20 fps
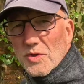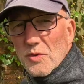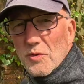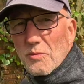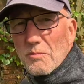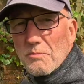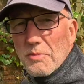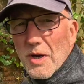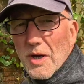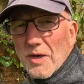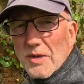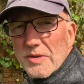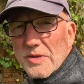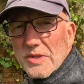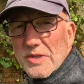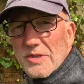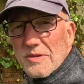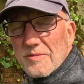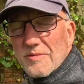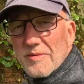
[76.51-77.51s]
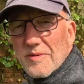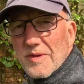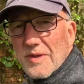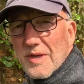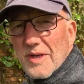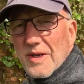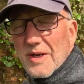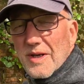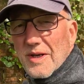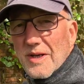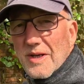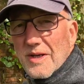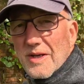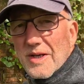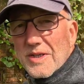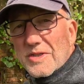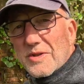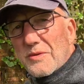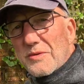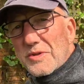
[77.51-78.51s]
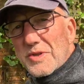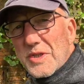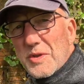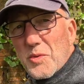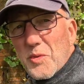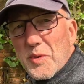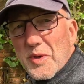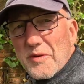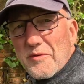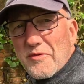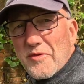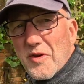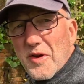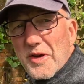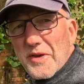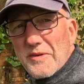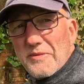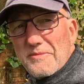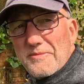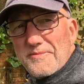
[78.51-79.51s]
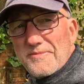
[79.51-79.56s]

Alton Barnes. Let's go and see what we can find.